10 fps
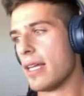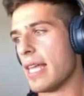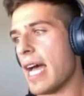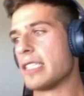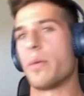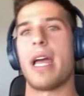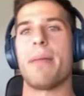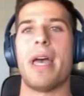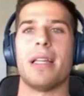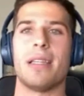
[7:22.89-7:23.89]
That's when I
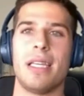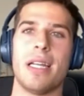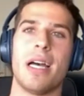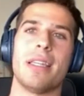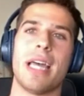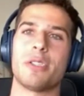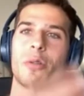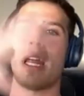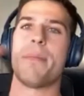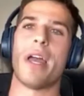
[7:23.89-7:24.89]
met Lena. That's
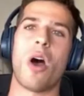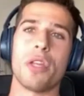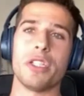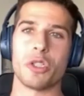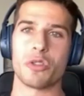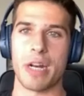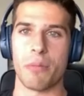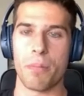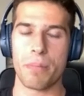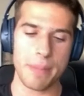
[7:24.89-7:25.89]
when I met all these
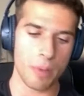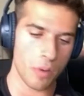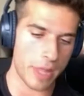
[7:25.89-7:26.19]
incredible people.